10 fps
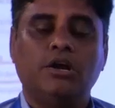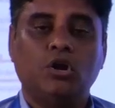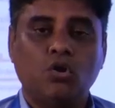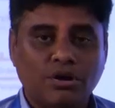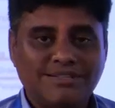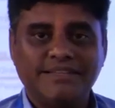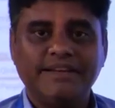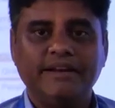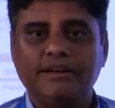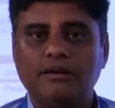noisy
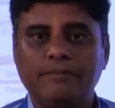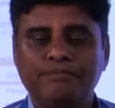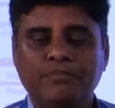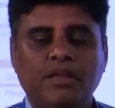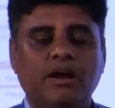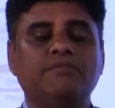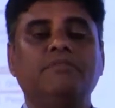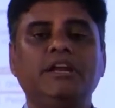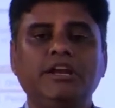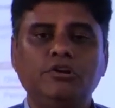data, and
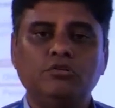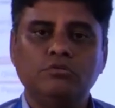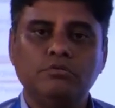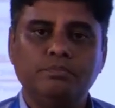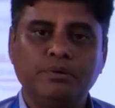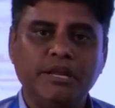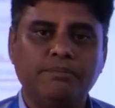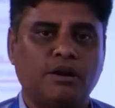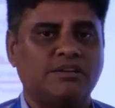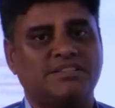we need to
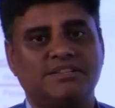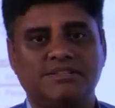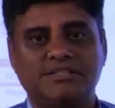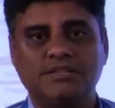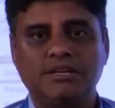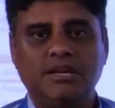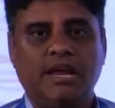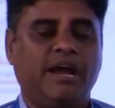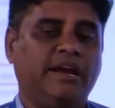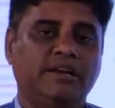pre-process,
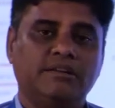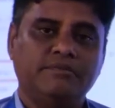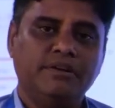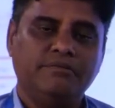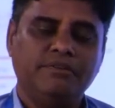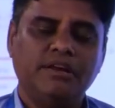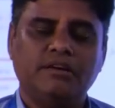and we